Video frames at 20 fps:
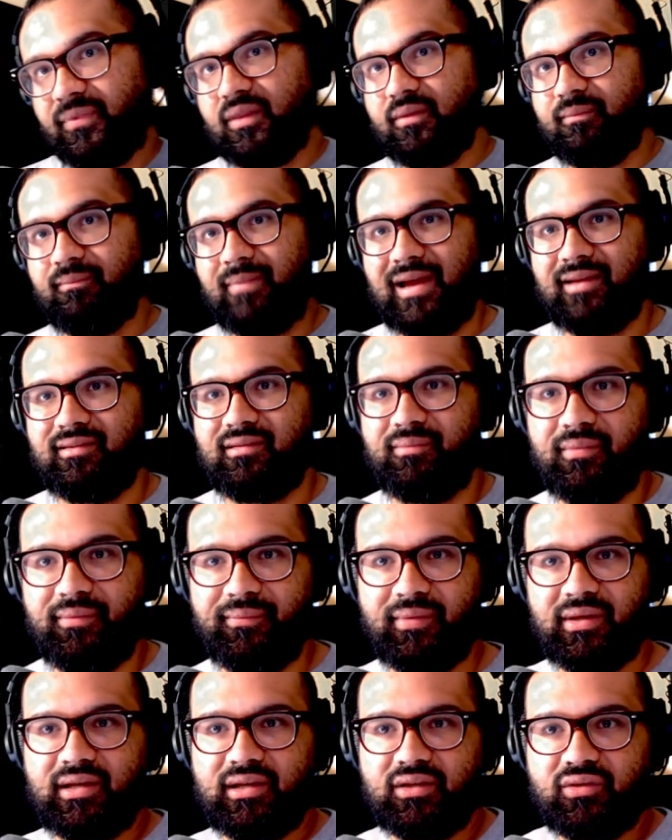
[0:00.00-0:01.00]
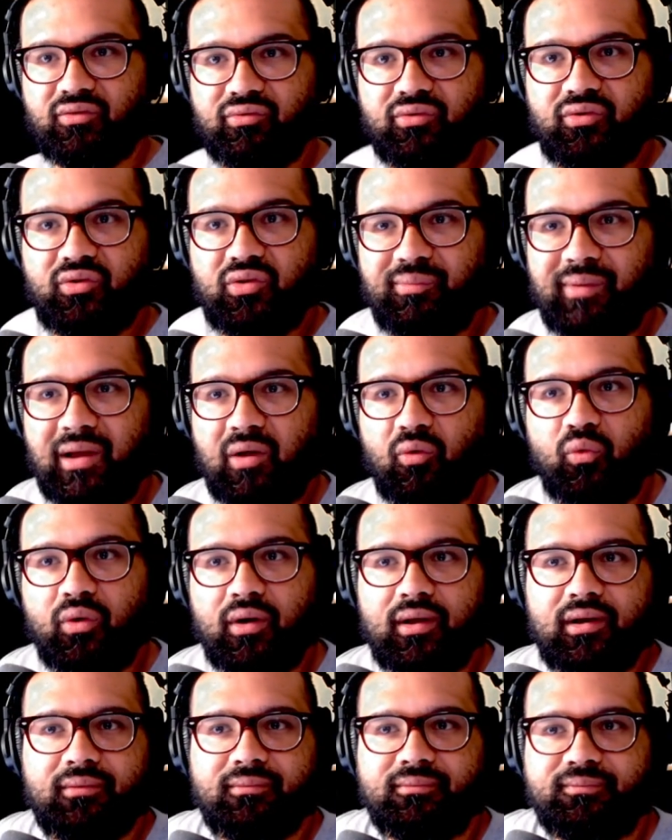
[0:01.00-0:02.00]
maximum hit is reduced by
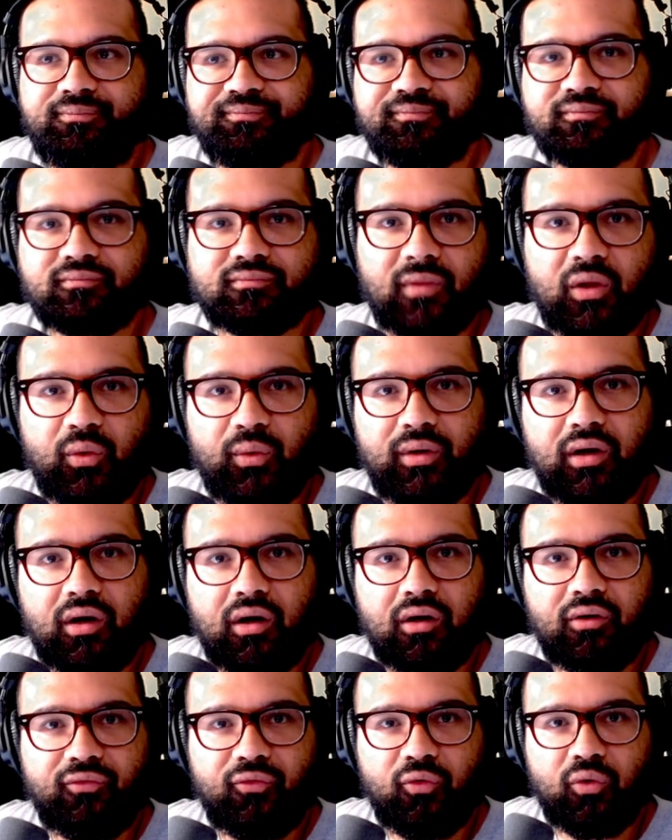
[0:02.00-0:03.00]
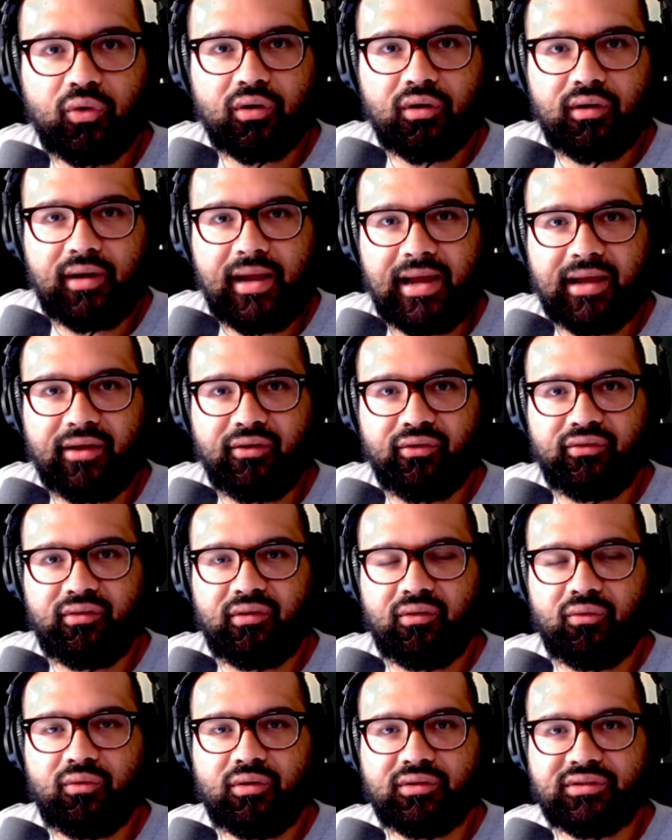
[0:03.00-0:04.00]
1 when all 4
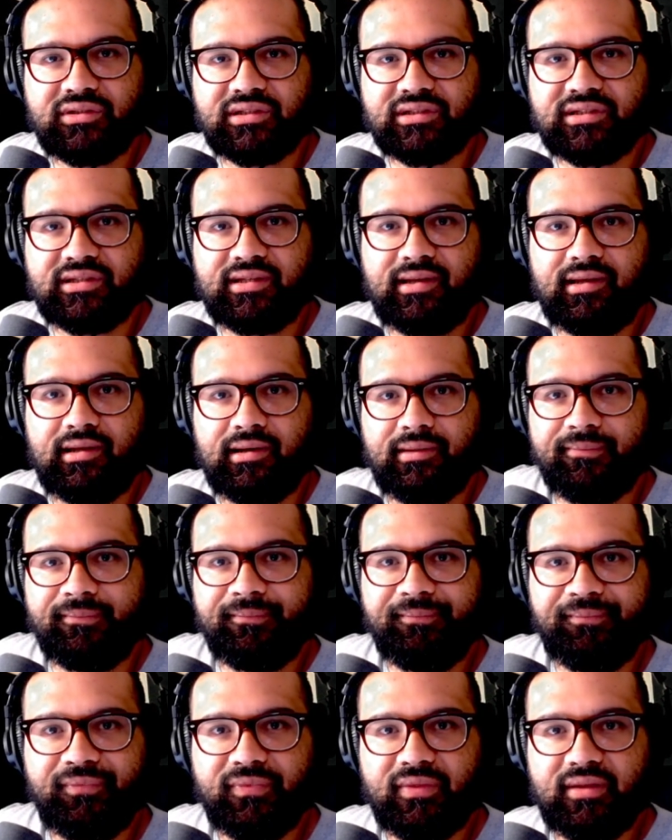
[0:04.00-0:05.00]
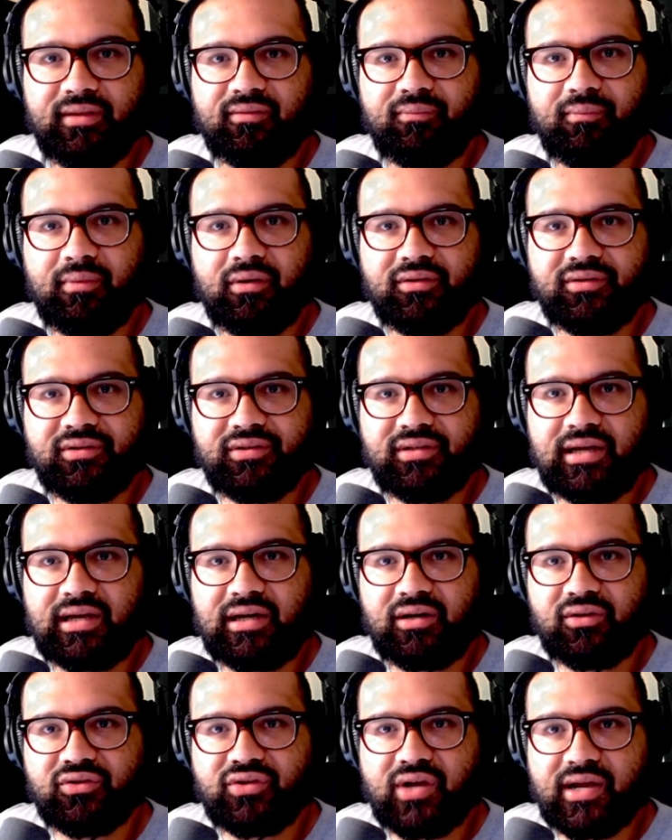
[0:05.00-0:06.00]
accuracy rolls succeed. This mirrors
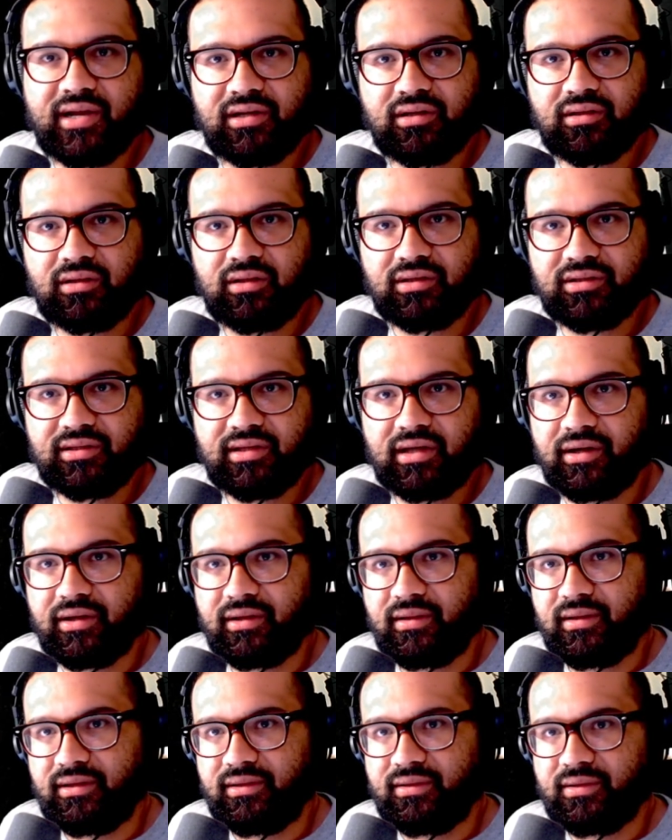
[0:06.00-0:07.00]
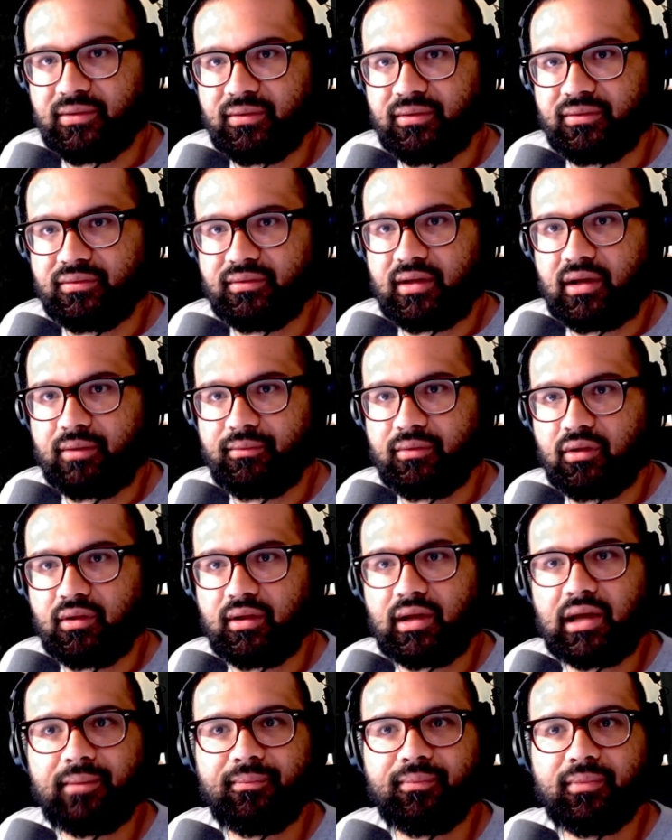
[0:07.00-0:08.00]
how Dragon Claws calculate their own damage
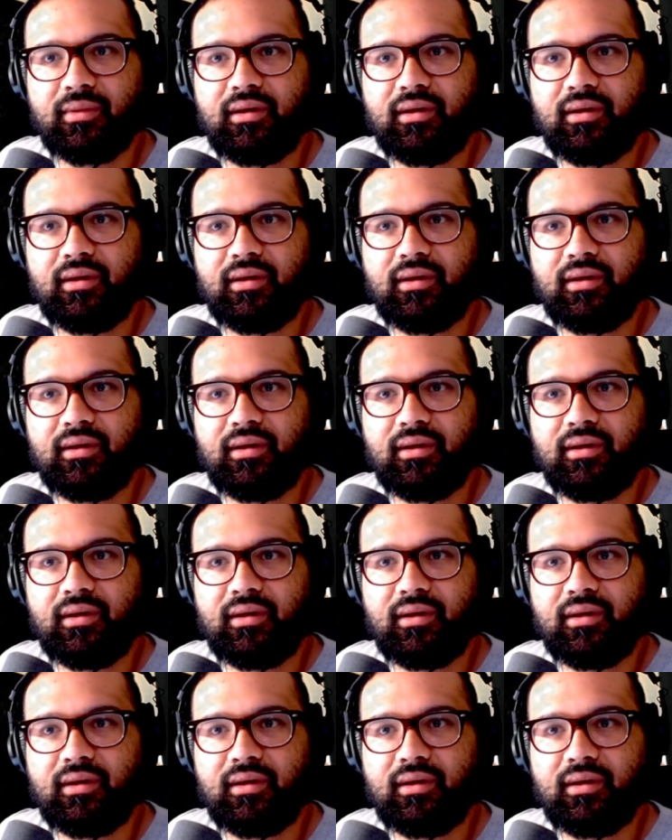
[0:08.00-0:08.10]
cap,